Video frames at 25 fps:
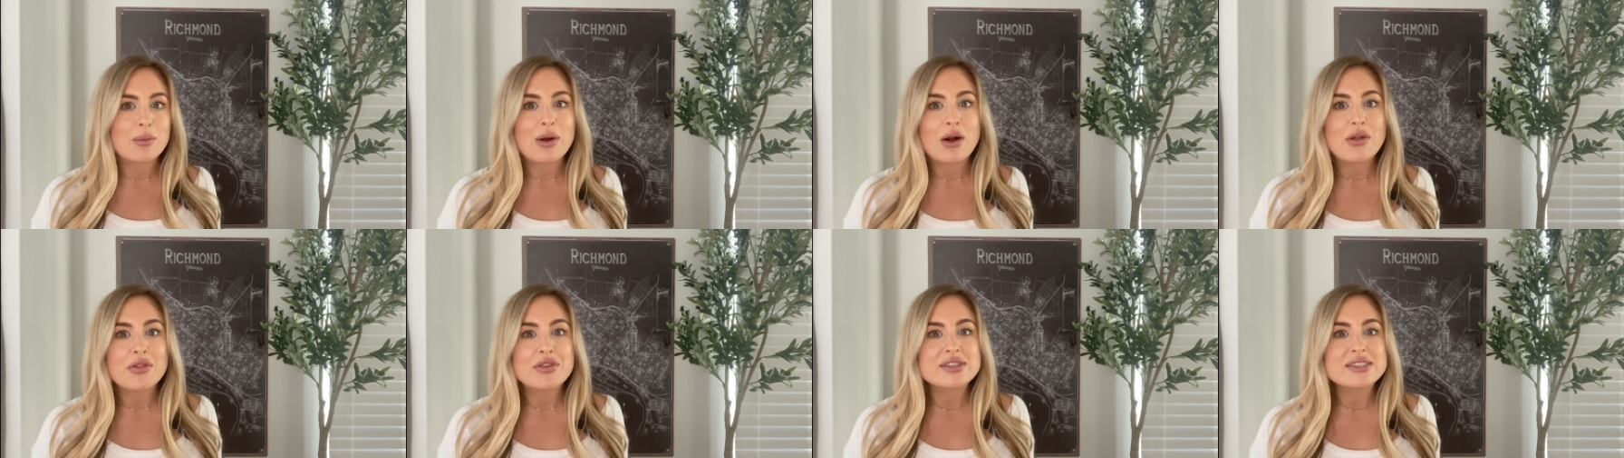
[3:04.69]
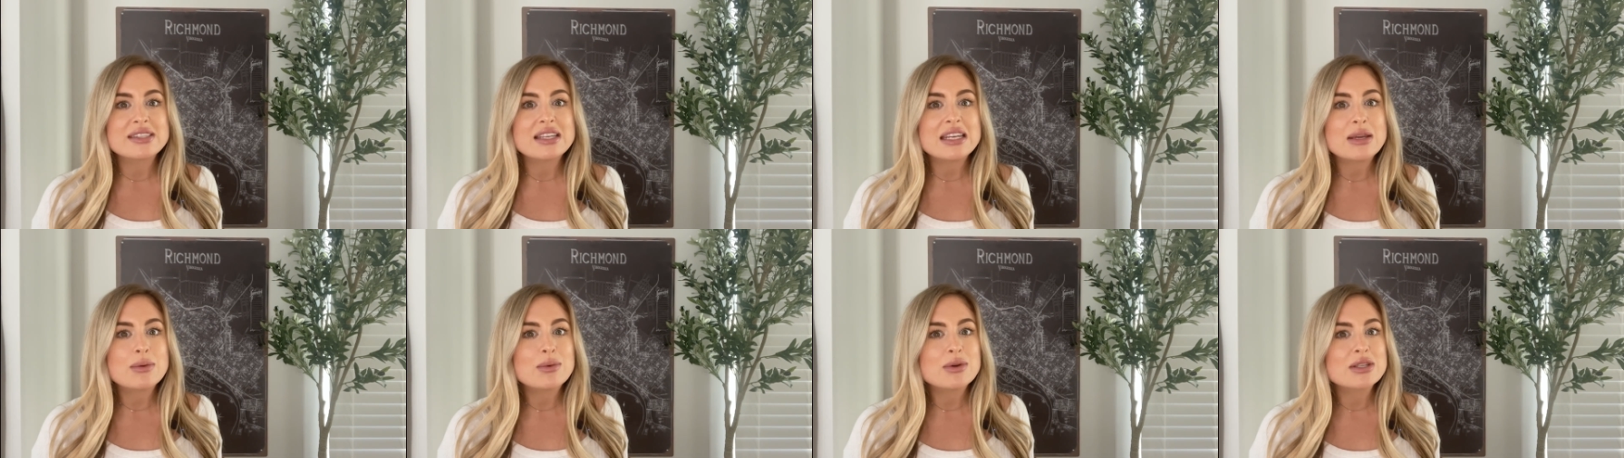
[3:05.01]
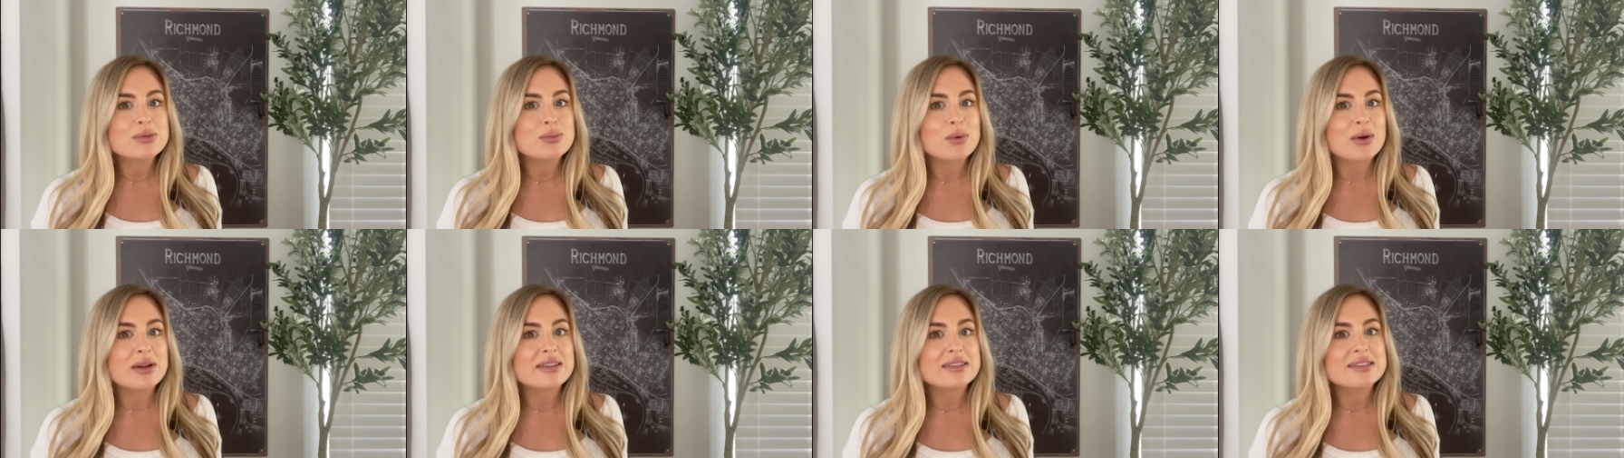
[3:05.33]
While the city was
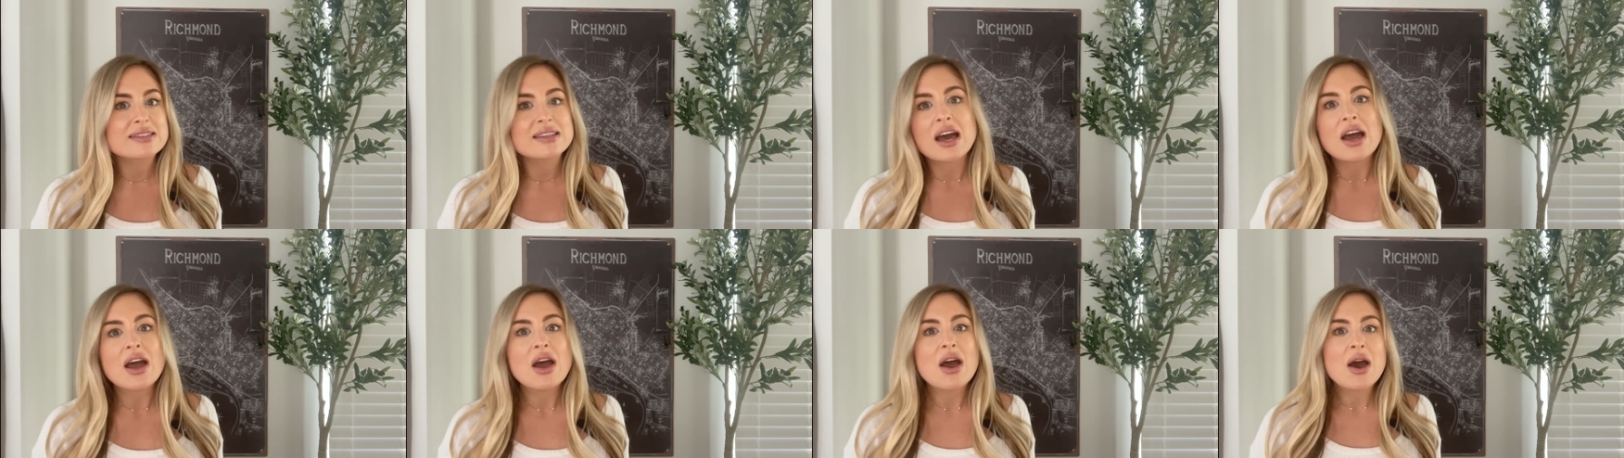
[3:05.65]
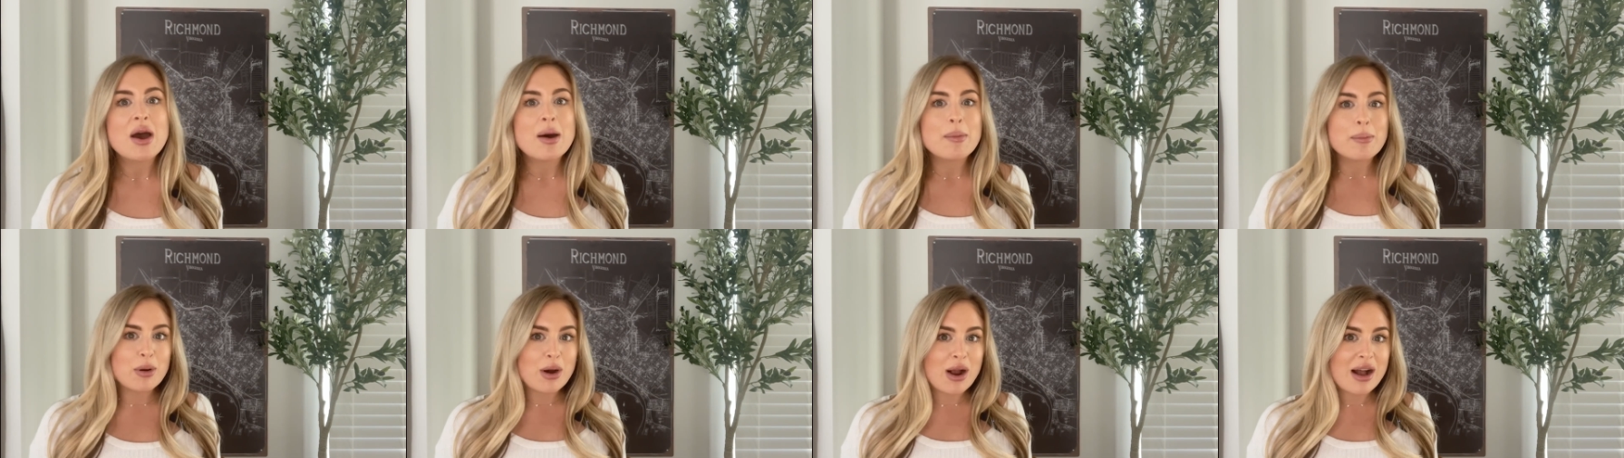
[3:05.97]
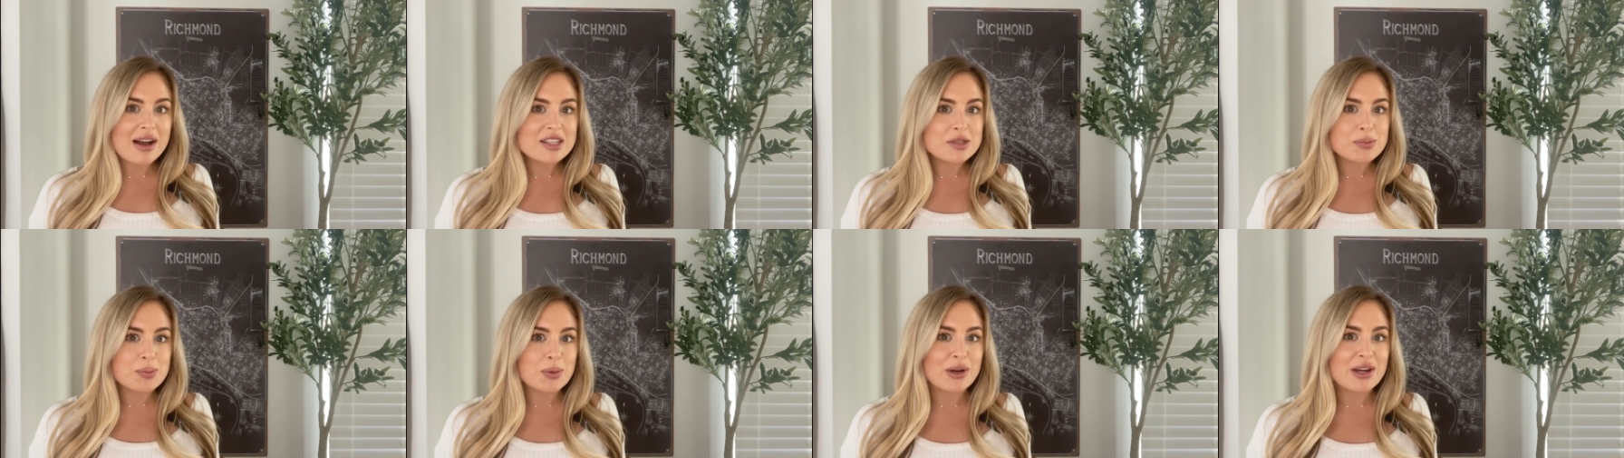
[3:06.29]
once
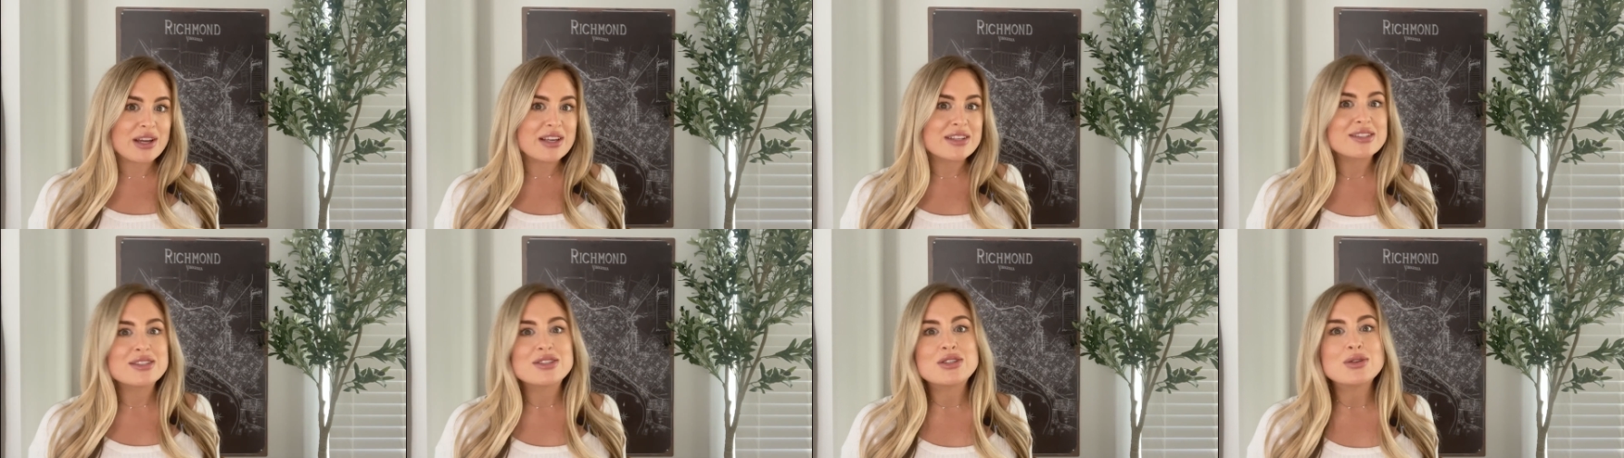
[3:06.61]
prosperous